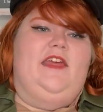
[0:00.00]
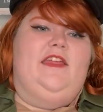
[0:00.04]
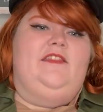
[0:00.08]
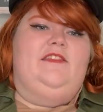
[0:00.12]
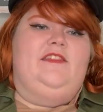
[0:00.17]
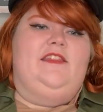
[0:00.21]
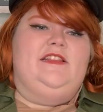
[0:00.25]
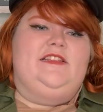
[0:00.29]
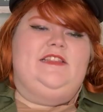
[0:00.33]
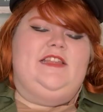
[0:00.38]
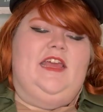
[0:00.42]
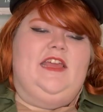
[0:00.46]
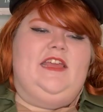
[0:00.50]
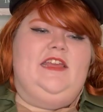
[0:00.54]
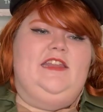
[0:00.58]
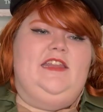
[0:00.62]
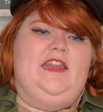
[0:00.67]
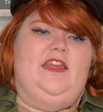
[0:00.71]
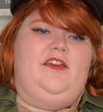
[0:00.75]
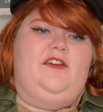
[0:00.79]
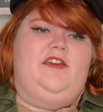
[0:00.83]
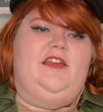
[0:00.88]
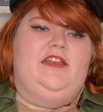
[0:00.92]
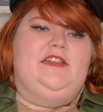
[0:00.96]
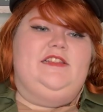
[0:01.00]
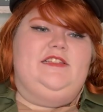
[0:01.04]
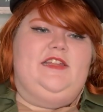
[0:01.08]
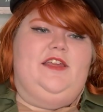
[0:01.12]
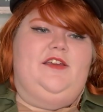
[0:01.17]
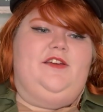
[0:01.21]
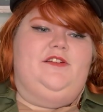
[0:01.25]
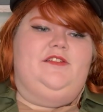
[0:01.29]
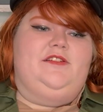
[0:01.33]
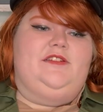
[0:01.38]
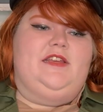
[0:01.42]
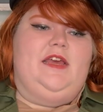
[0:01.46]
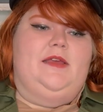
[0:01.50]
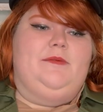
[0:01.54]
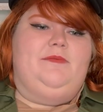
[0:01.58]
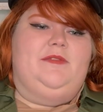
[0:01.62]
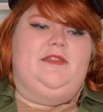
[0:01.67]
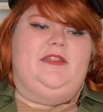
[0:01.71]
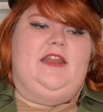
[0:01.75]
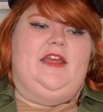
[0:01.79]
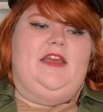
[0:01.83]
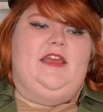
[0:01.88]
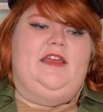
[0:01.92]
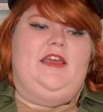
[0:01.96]
then the secondary stereotype
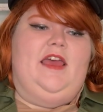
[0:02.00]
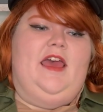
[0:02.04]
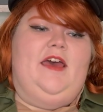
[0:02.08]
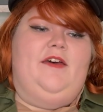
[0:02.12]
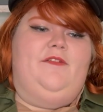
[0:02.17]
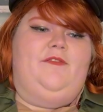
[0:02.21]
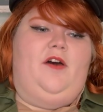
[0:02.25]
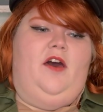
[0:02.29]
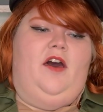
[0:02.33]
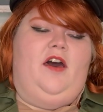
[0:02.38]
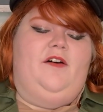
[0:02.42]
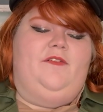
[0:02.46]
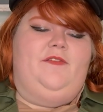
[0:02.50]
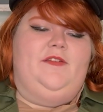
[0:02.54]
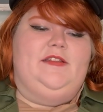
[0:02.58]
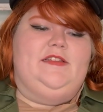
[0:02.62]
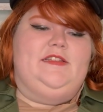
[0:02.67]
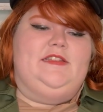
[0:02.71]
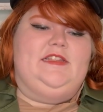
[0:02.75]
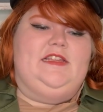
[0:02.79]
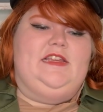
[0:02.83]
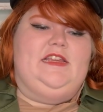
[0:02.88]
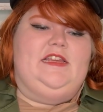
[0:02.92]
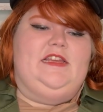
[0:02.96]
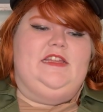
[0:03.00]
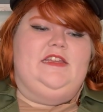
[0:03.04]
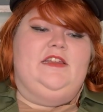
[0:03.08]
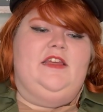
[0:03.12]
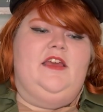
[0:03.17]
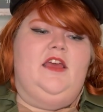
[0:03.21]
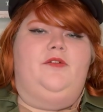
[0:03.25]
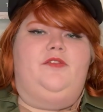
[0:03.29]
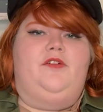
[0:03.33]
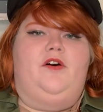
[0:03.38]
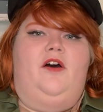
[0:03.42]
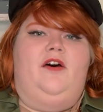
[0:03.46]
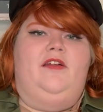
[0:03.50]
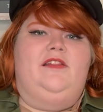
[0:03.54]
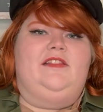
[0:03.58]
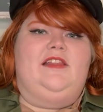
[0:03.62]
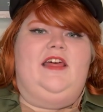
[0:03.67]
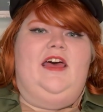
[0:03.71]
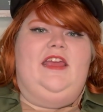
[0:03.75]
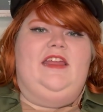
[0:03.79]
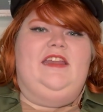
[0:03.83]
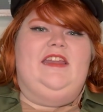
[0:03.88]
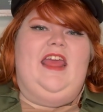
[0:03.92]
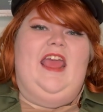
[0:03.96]
that I have often seen both
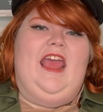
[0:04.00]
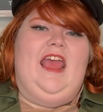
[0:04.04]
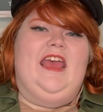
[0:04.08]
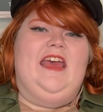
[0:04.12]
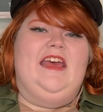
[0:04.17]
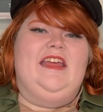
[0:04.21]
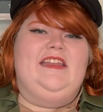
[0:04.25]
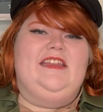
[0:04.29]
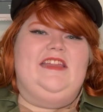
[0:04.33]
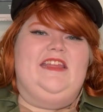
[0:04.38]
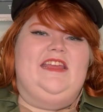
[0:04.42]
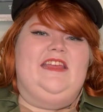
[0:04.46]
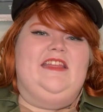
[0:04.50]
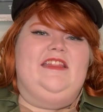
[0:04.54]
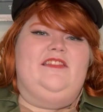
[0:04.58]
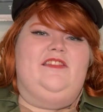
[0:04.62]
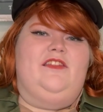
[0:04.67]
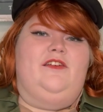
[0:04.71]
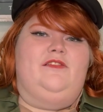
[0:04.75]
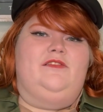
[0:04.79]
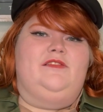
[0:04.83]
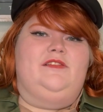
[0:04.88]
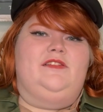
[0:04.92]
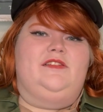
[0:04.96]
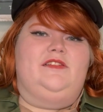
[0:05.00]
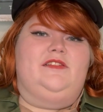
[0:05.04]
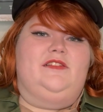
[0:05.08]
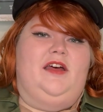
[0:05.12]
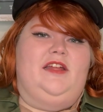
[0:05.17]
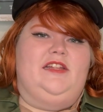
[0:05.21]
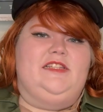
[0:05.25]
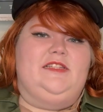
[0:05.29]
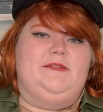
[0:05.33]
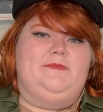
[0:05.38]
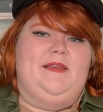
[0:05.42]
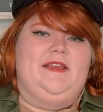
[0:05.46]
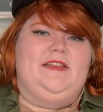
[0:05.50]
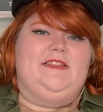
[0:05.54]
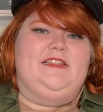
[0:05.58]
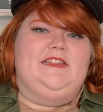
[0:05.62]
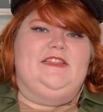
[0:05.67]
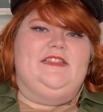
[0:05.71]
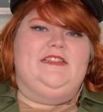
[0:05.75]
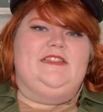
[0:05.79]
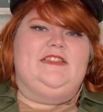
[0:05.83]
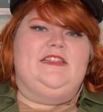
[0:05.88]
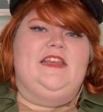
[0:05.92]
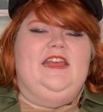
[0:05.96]
online and in those con
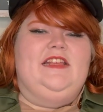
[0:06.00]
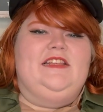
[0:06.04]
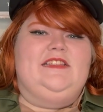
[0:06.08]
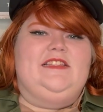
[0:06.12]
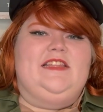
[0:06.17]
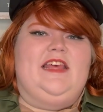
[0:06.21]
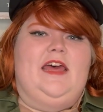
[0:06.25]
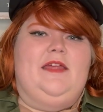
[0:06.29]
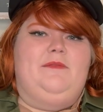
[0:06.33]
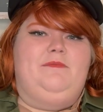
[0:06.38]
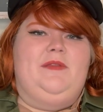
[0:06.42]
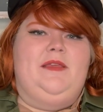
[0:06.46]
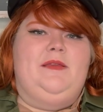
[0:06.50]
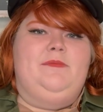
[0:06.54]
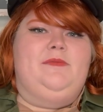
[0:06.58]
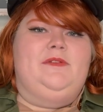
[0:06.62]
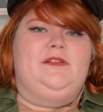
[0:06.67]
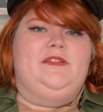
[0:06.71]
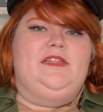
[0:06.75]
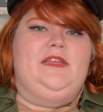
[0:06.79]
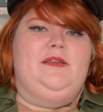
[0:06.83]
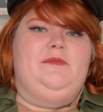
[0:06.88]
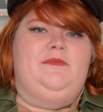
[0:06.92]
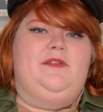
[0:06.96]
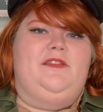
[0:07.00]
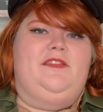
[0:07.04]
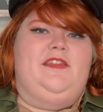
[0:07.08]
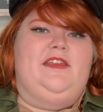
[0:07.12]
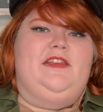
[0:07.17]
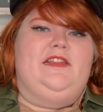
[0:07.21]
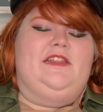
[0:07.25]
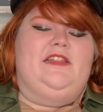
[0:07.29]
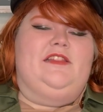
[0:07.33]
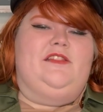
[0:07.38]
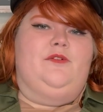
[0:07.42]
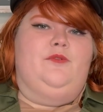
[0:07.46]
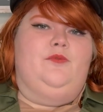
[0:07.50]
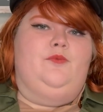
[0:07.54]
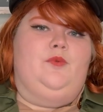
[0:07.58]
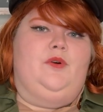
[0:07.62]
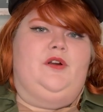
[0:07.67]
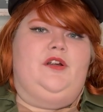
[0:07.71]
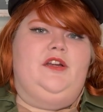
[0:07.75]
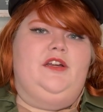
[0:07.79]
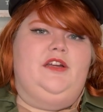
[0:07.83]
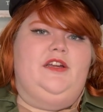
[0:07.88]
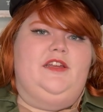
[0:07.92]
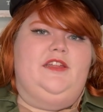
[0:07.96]
spaces is that people seem to think that the
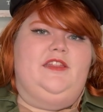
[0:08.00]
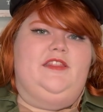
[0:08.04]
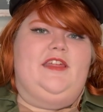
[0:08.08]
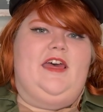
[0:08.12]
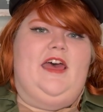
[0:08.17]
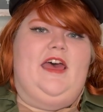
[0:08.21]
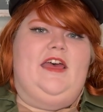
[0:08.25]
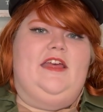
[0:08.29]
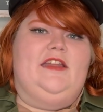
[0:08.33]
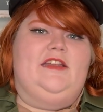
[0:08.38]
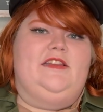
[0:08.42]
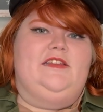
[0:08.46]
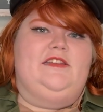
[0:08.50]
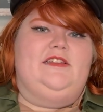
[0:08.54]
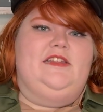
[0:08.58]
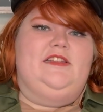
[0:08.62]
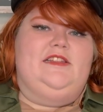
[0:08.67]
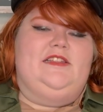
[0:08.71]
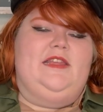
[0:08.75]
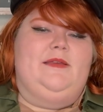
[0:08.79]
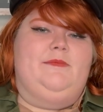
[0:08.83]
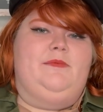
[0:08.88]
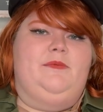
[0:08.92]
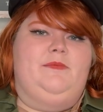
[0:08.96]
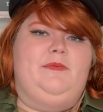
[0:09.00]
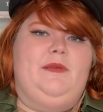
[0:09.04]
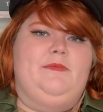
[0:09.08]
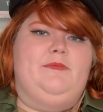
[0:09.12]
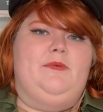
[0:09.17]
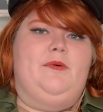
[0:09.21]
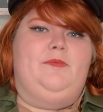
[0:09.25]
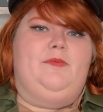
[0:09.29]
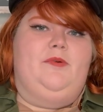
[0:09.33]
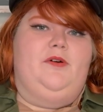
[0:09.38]
work that disabled people